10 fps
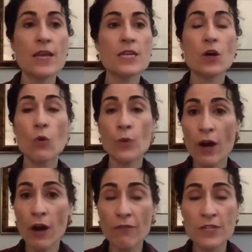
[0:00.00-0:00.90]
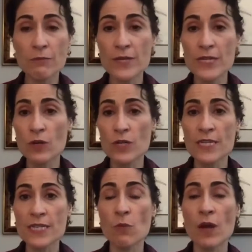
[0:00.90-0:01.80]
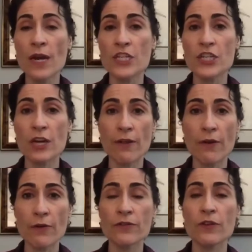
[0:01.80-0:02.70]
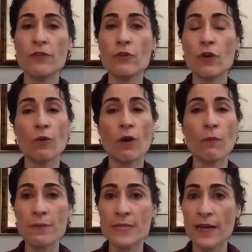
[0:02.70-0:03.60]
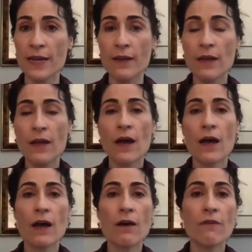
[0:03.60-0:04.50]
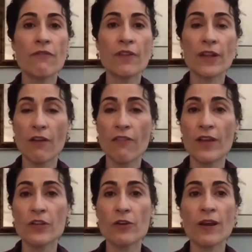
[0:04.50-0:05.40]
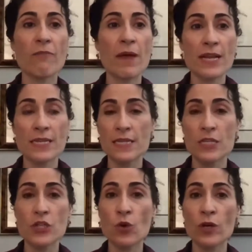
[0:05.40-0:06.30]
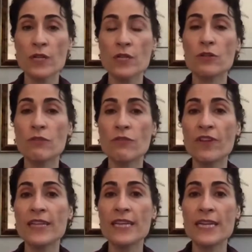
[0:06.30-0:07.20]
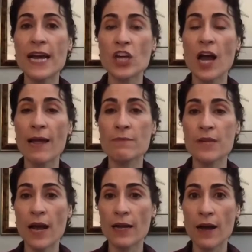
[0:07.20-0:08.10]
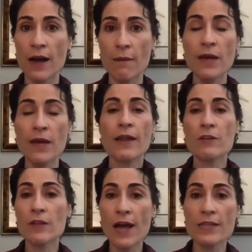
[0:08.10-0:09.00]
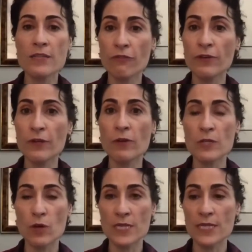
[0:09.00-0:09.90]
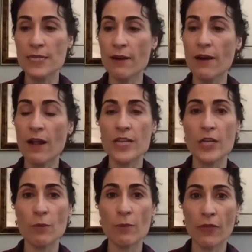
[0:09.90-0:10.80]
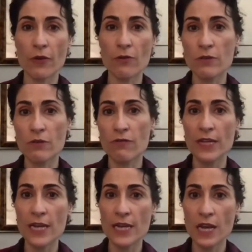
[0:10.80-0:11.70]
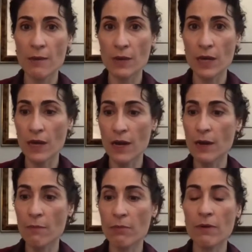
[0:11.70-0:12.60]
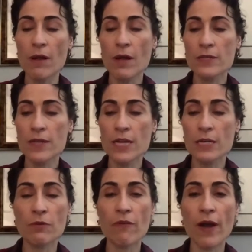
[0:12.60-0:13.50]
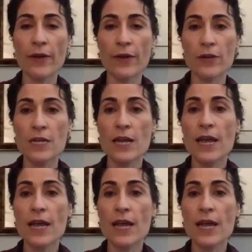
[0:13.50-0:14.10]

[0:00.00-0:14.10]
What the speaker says: So we offer some resources and wanted to share those. If you go to our website, Philadelphia Integrative Medicine is shortened to philly-im.com. There's lots of free resources there, and I'll tell you about those. So philly-im.com/providers.